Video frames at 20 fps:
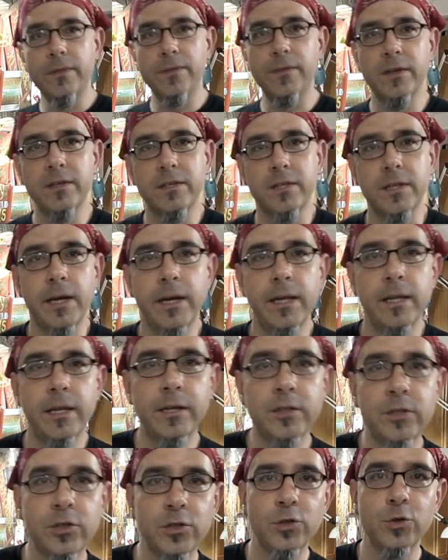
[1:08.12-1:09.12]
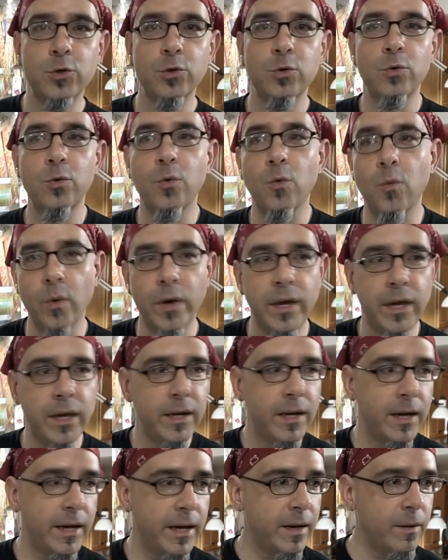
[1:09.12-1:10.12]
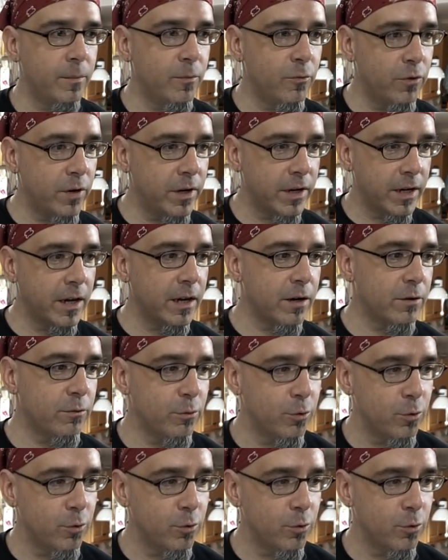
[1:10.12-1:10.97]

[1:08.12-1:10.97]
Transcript: of the things that I like to do when I'm running out of